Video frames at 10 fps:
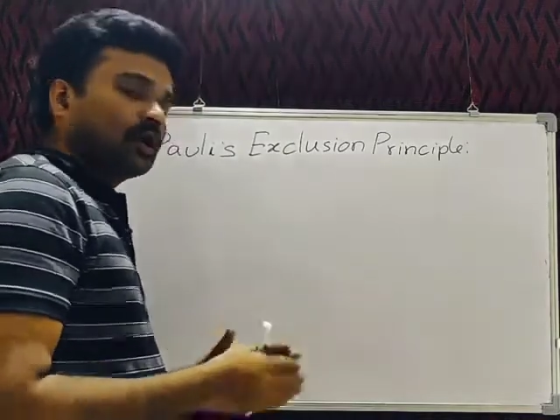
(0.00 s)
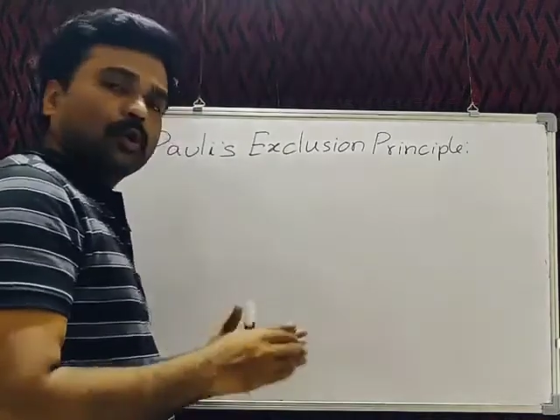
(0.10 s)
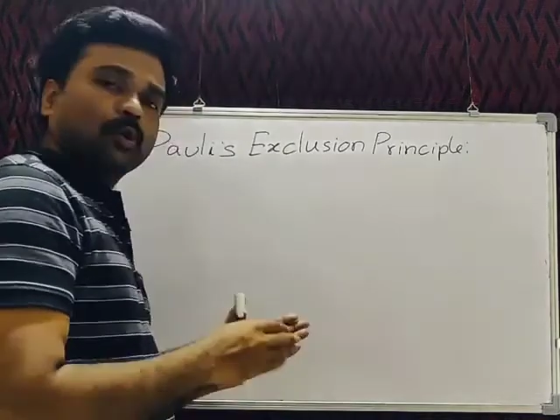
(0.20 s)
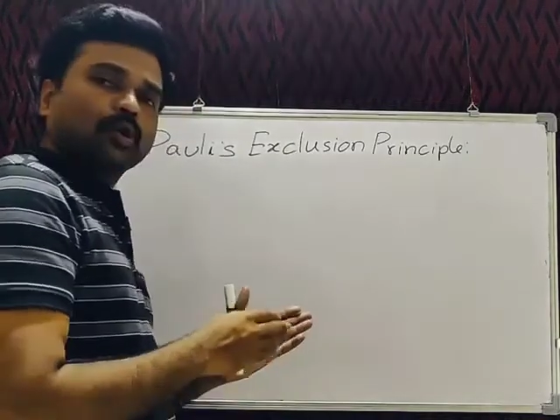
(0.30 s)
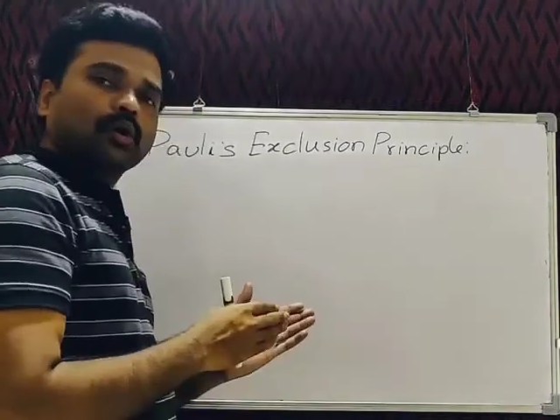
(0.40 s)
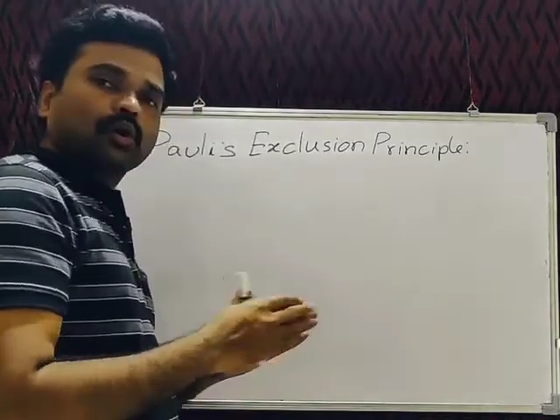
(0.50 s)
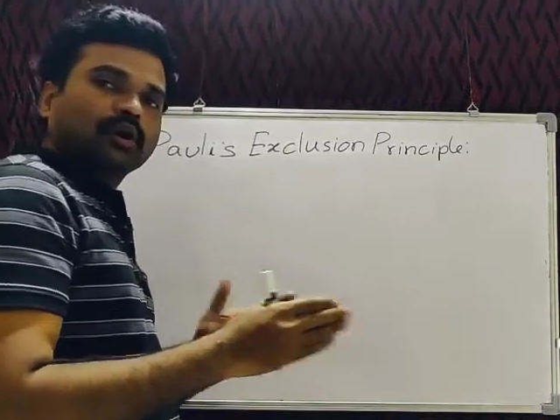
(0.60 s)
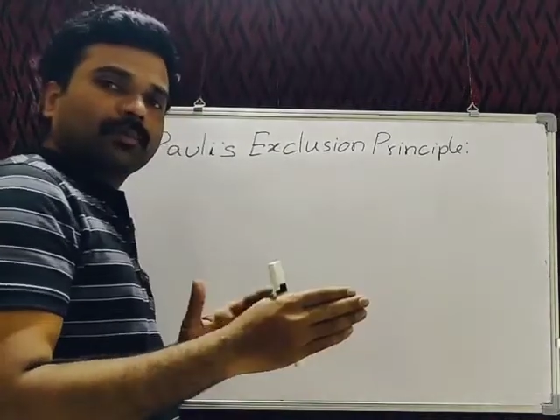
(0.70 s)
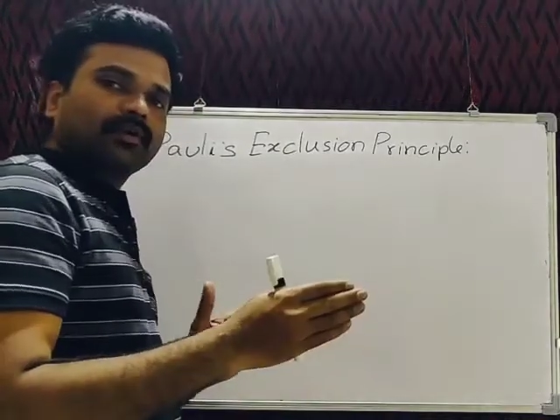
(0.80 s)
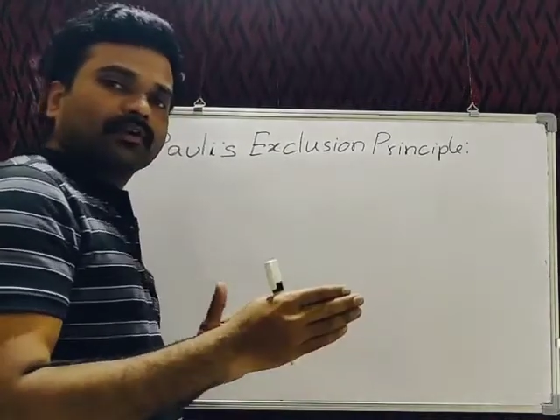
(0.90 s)
how
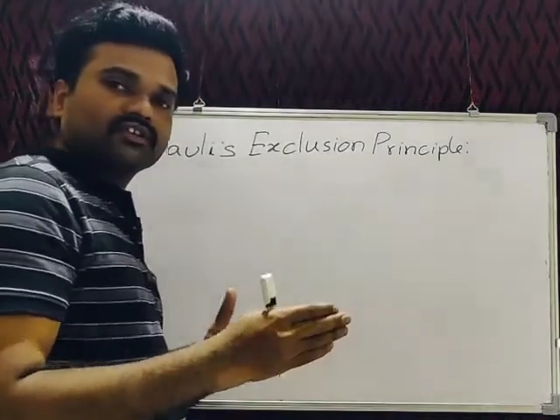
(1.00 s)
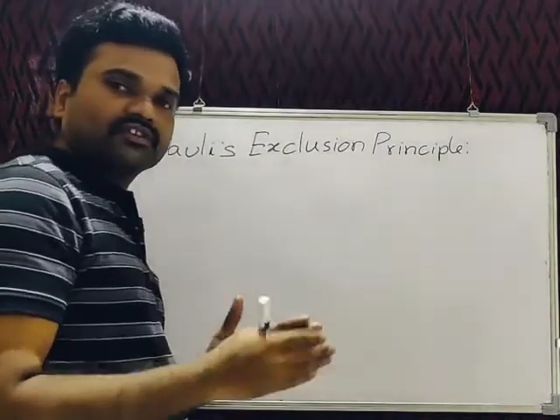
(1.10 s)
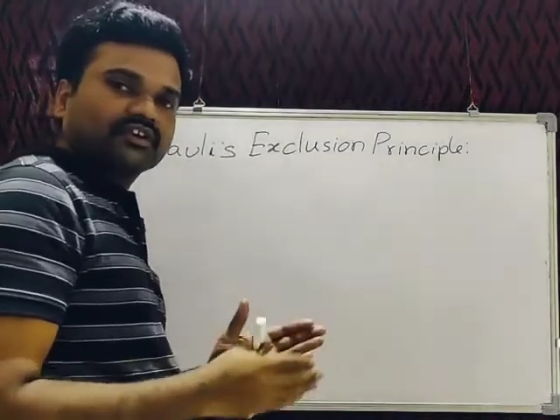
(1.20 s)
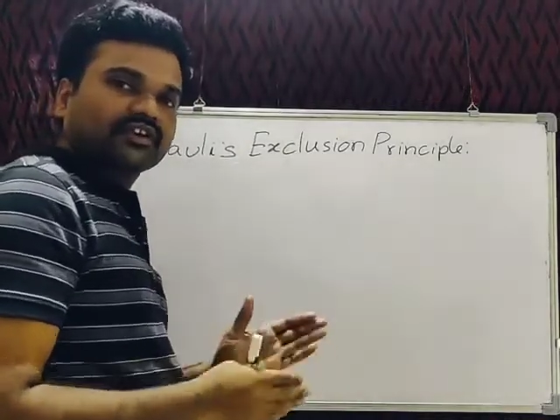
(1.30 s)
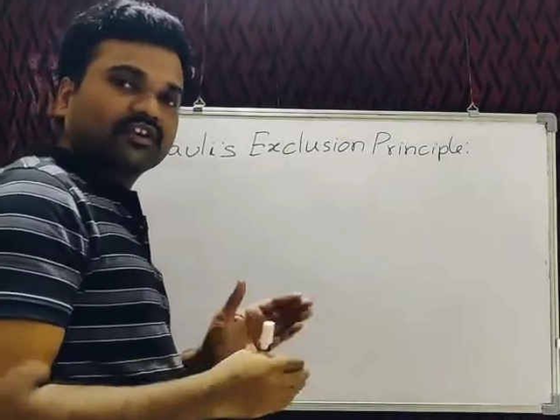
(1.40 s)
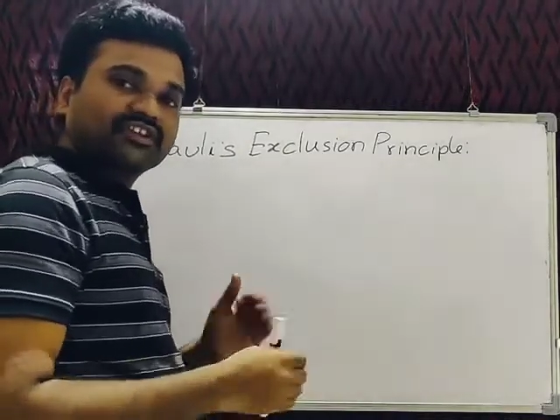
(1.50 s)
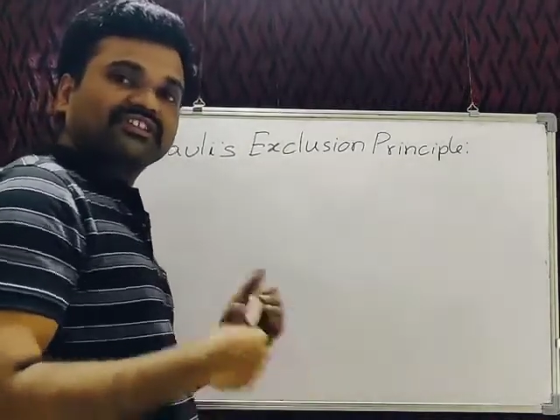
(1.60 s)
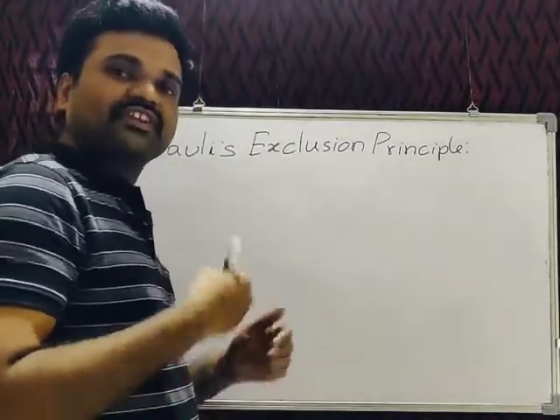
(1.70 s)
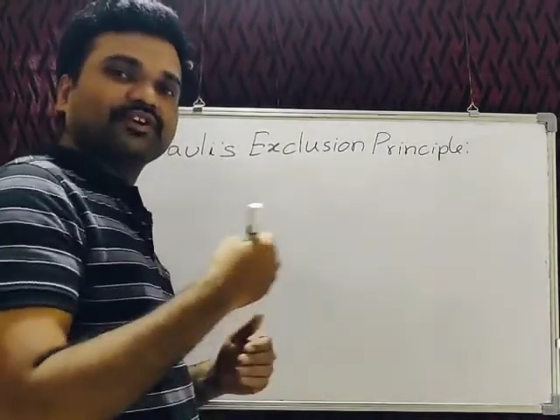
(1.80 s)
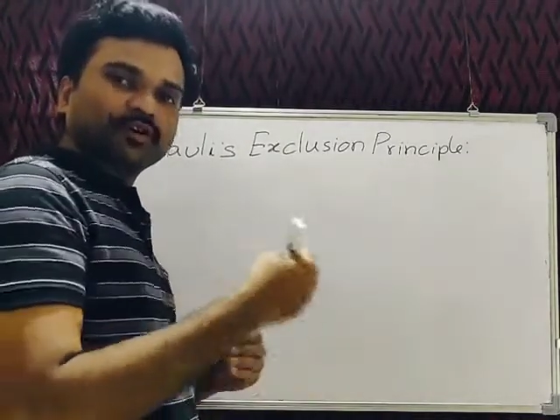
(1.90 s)
orbitals or
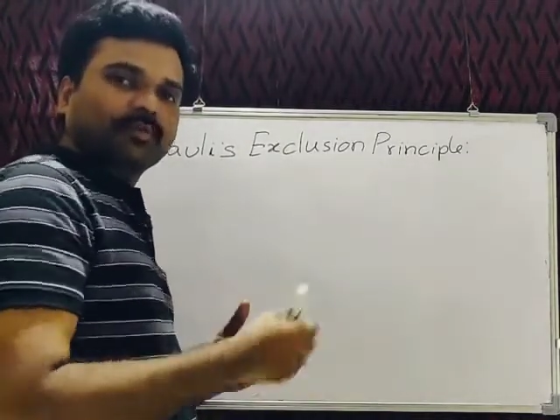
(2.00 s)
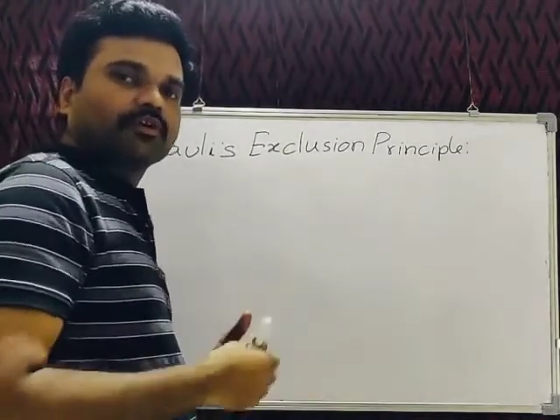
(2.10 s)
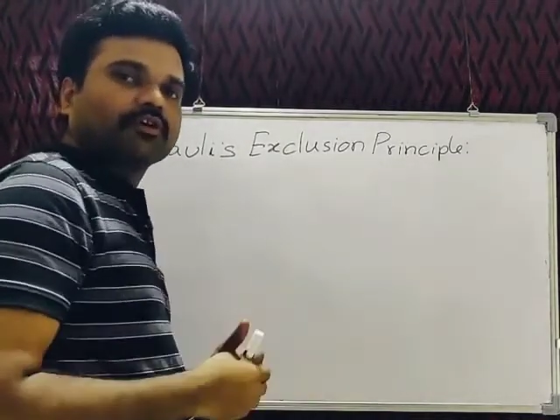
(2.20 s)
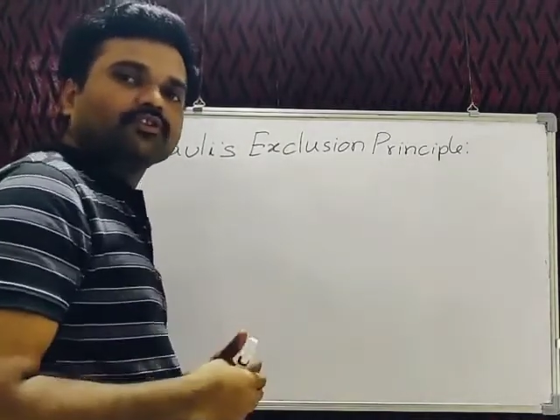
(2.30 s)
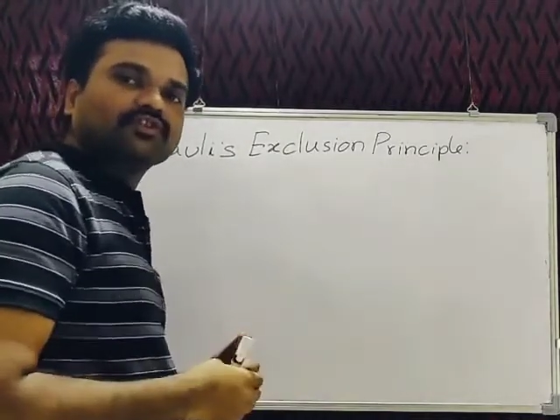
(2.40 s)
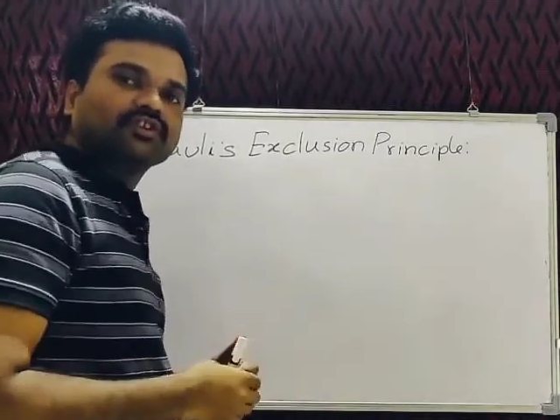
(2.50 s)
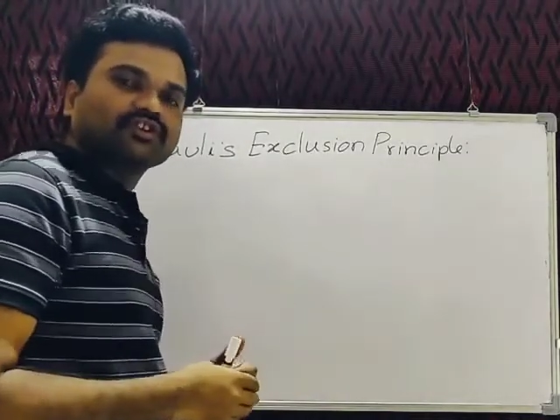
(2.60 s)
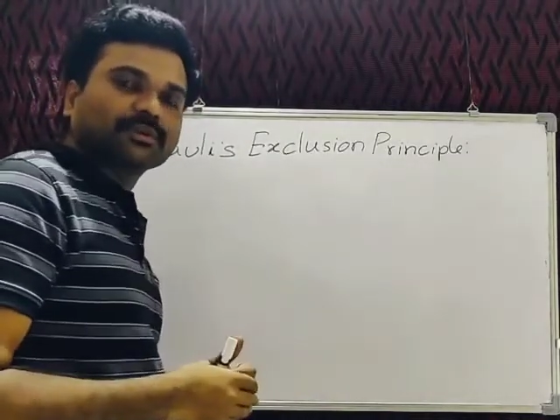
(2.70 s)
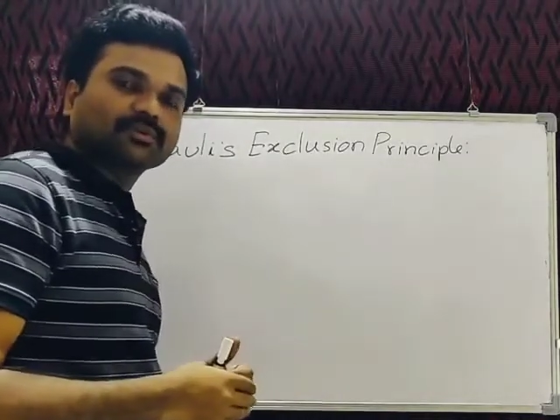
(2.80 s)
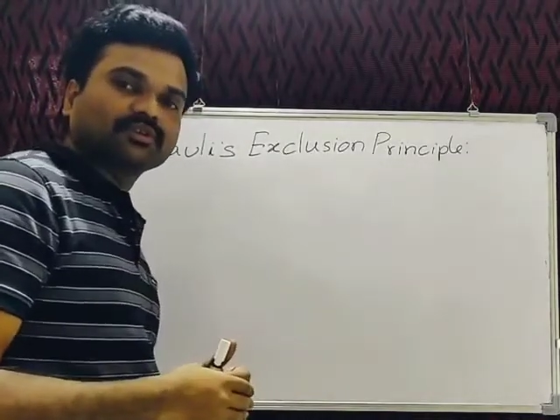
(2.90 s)
degenerate orbitals in
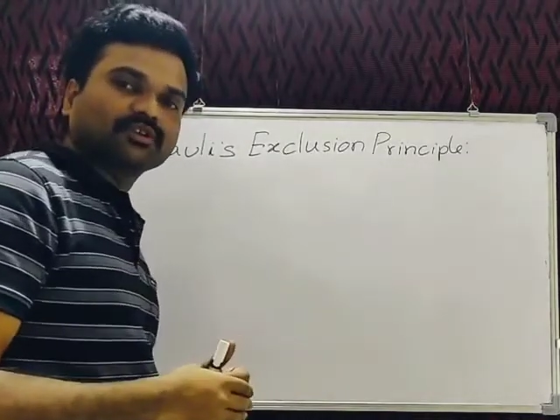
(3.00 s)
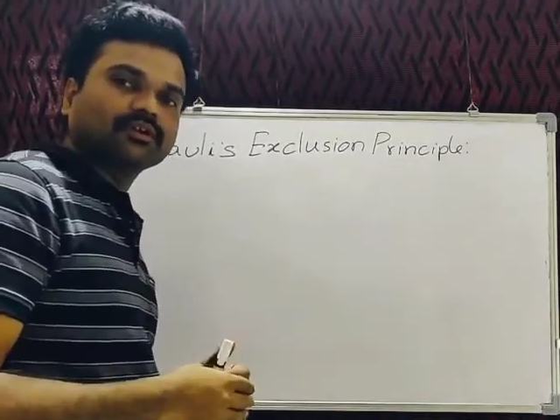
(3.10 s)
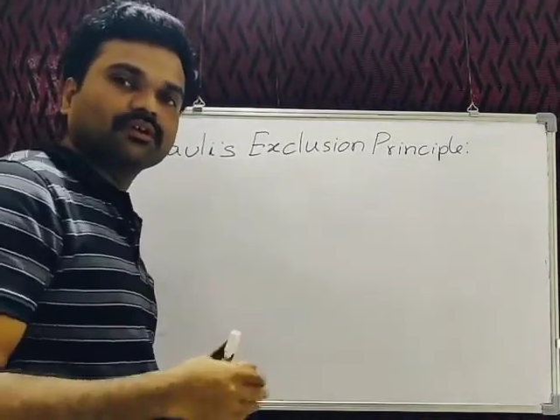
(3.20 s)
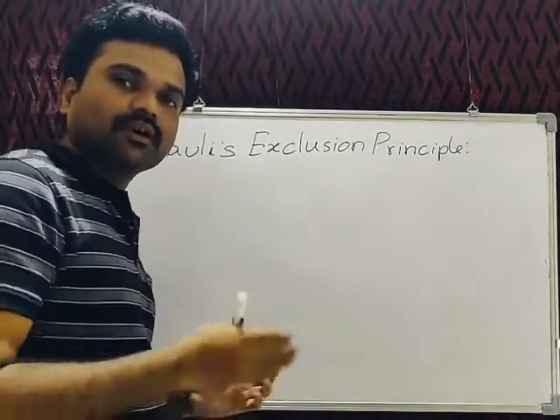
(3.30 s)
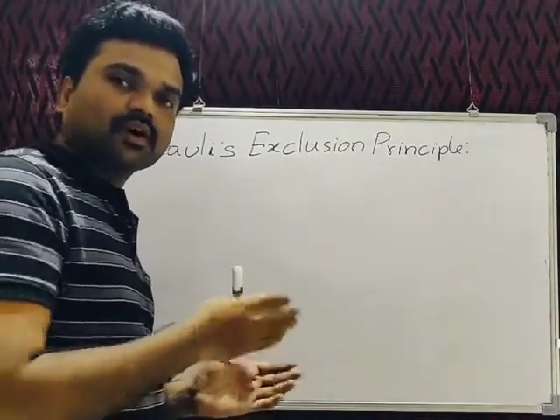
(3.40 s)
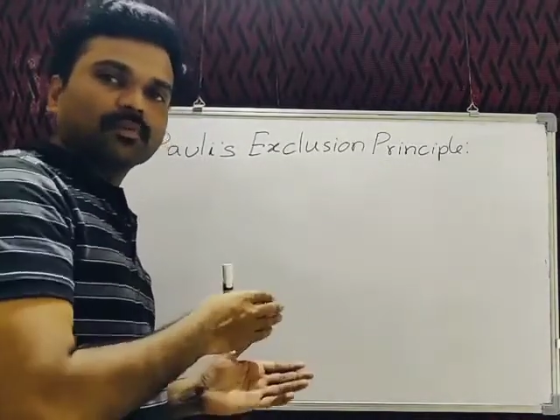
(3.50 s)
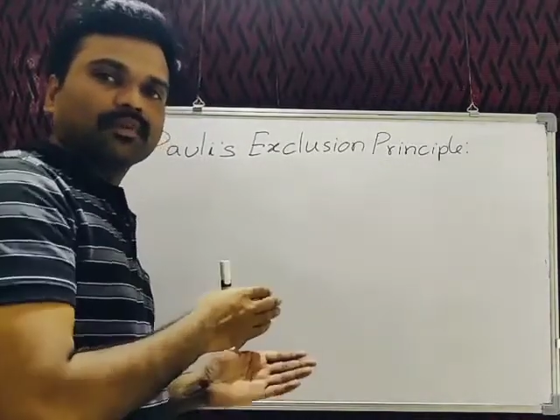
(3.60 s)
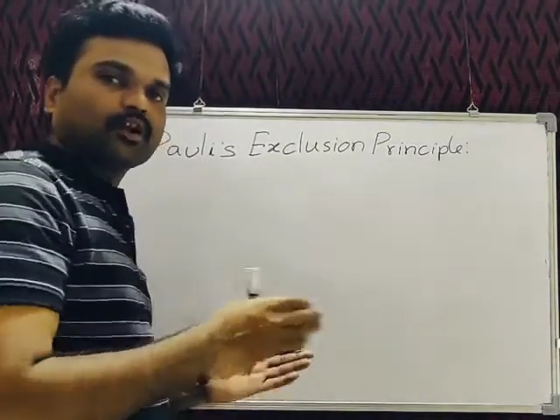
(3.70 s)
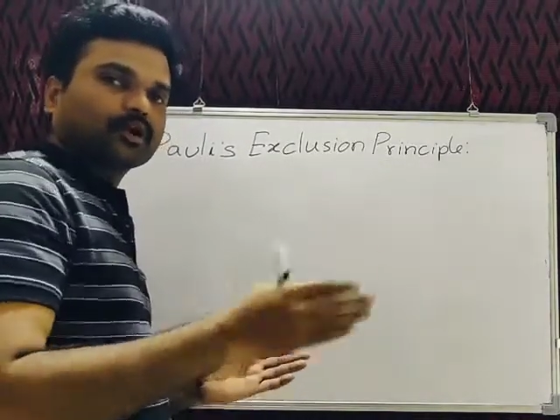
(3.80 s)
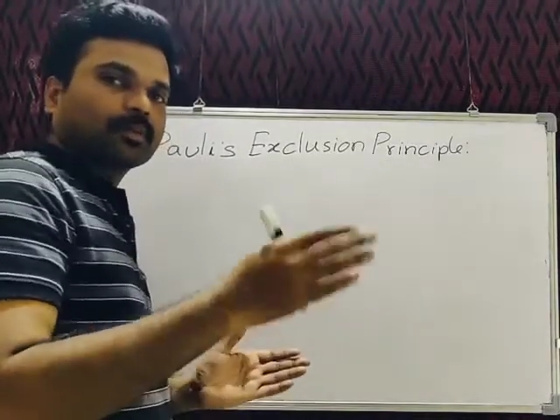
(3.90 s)
a subshell are
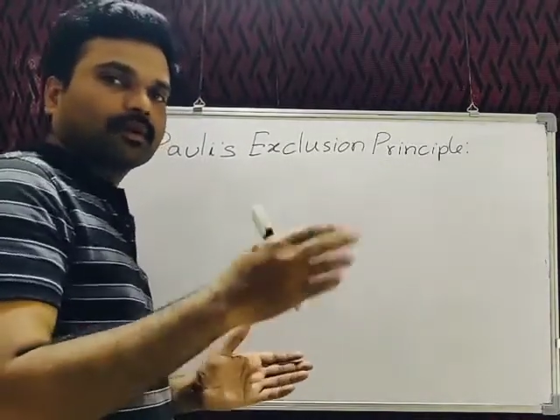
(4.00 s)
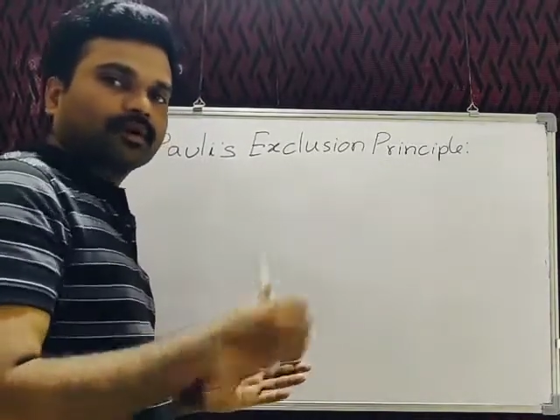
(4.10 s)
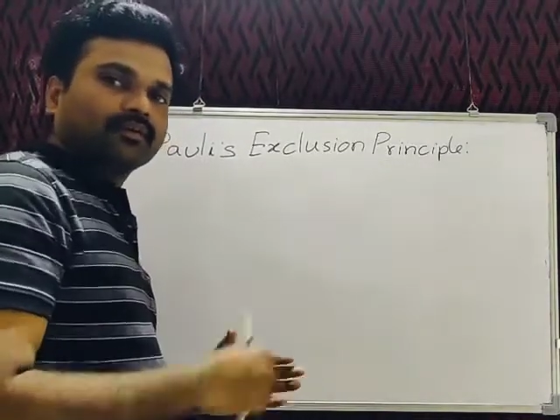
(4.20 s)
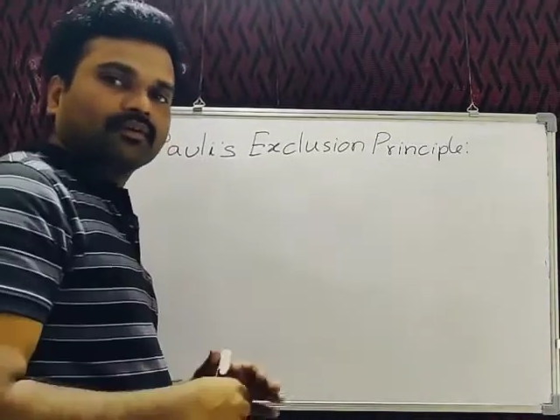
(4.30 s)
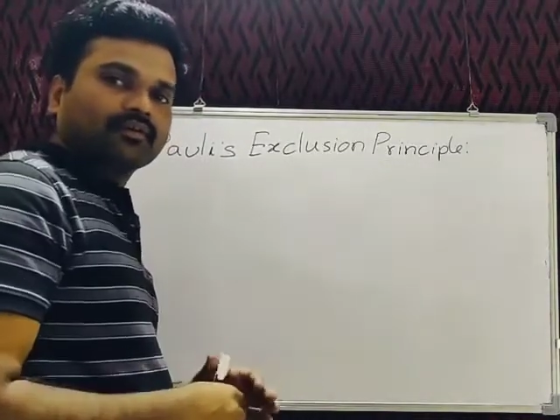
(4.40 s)
being occupied,